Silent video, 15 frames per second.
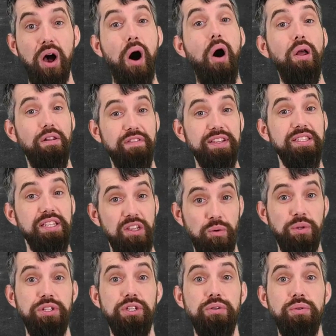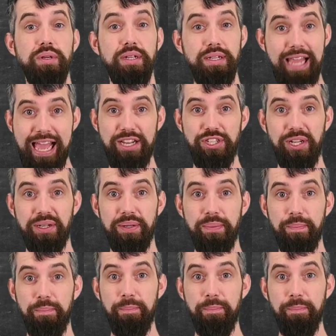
all of this equal to tangent.